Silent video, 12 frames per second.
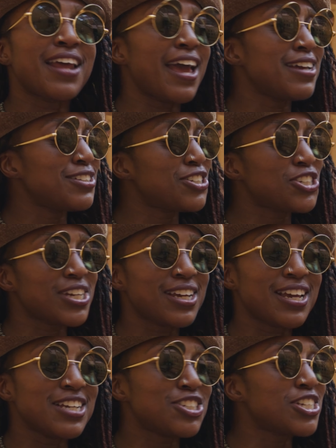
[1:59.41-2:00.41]
And
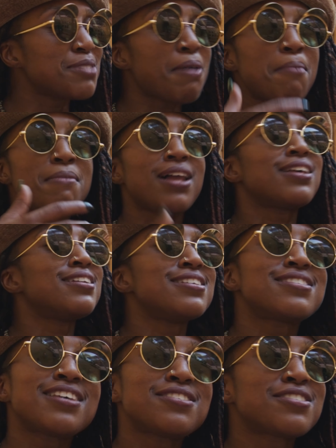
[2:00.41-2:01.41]
she, and she's my
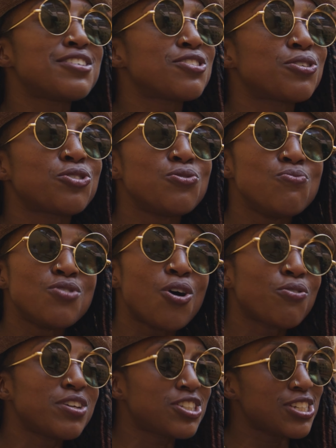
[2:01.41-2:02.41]
melanin sister, so you
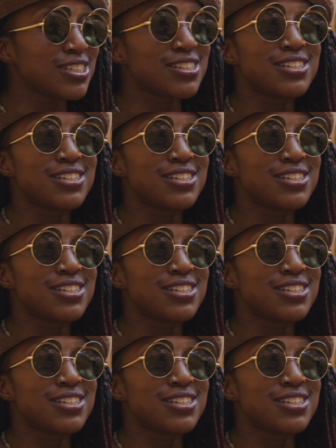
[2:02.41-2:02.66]
know that she's